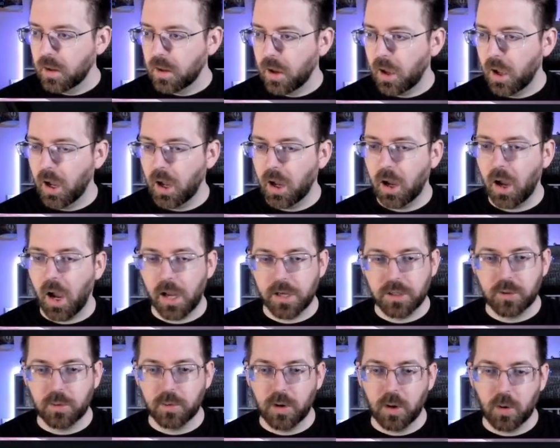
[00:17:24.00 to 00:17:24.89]
I
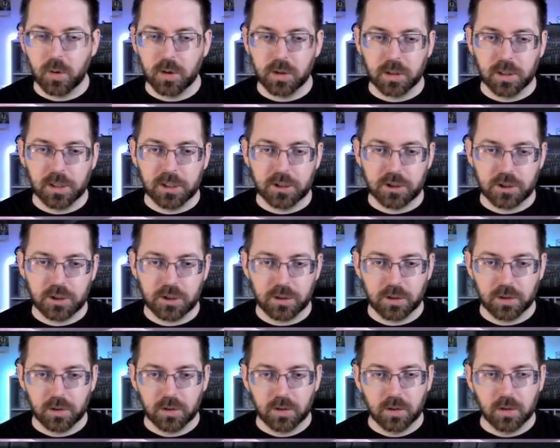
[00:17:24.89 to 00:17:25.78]
do know a
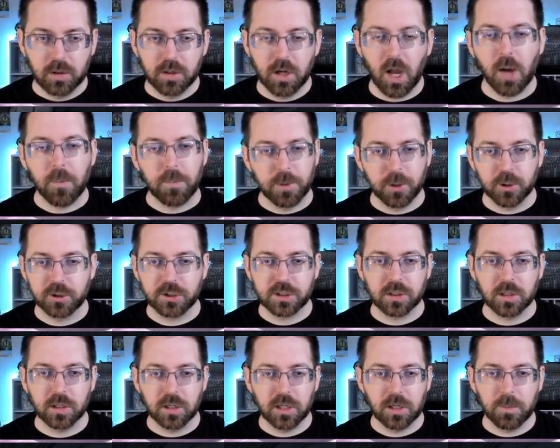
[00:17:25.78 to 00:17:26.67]
lich. Not
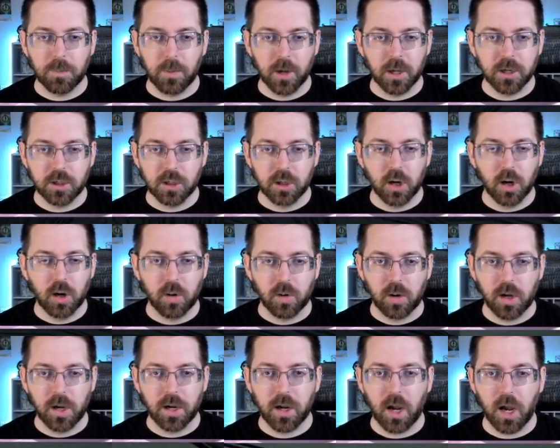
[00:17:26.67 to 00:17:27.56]
personally, but, you know,
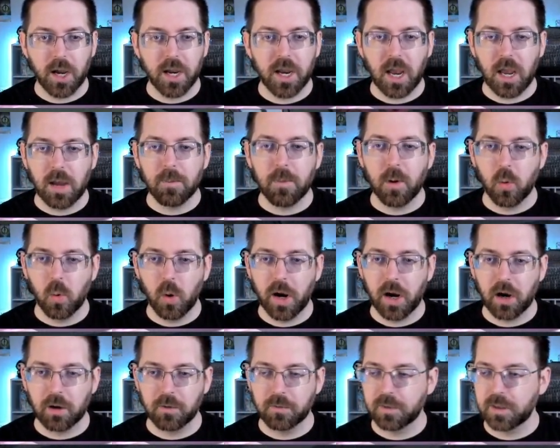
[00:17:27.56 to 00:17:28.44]
I am
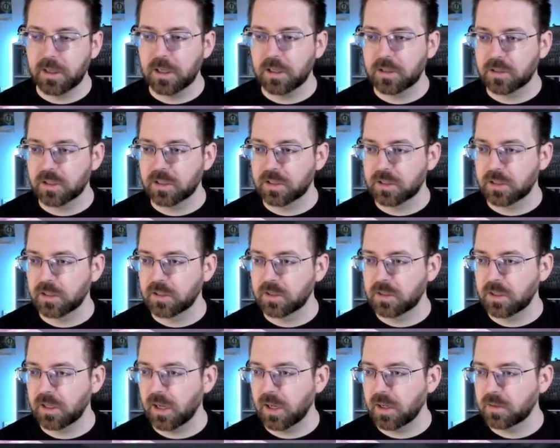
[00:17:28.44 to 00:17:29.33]
aware of the existence,
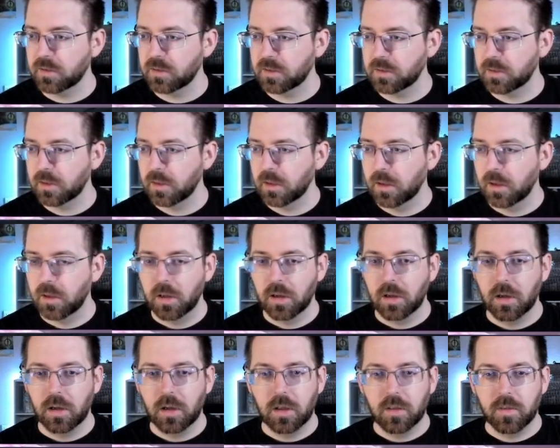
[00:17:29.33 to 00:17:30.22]
yes.
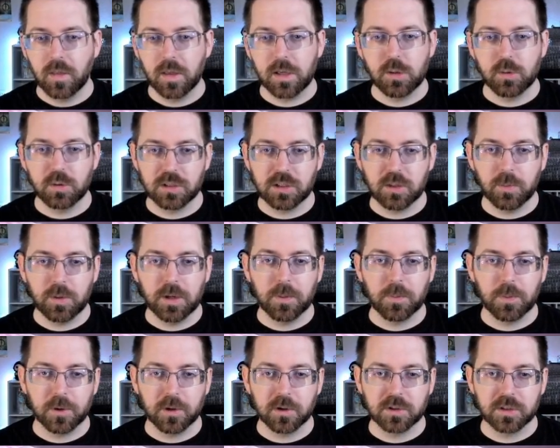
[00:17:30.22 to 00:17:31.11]
They used to be a
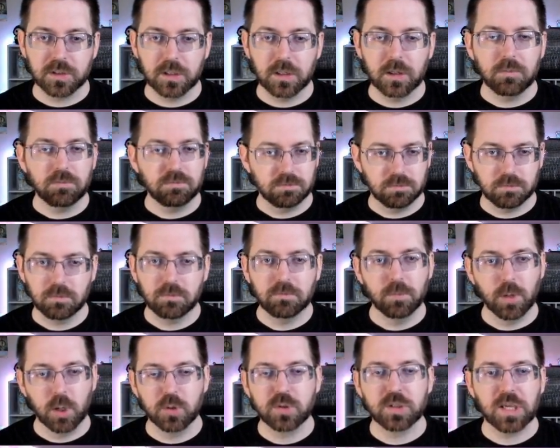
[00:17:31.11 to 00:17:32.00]
person.
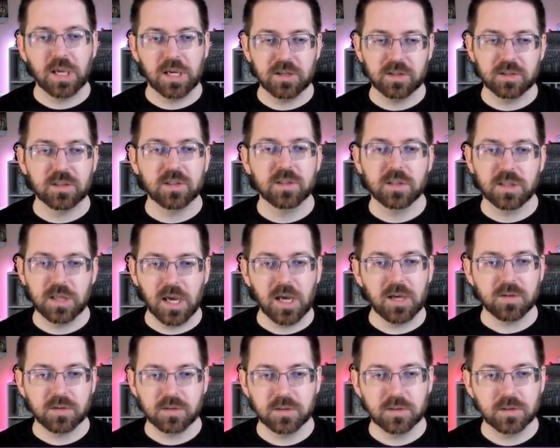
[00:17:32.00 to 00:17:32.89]
Most cases,
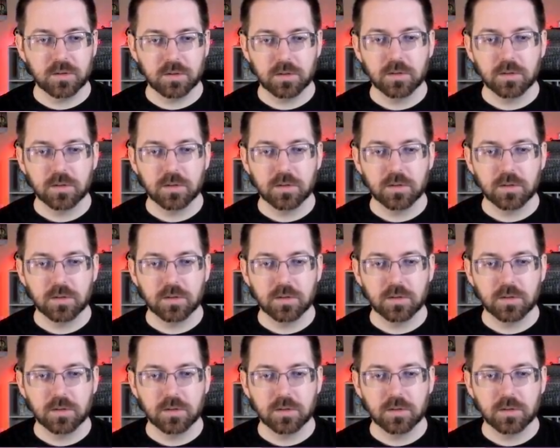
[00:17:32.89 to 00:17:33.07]
yes.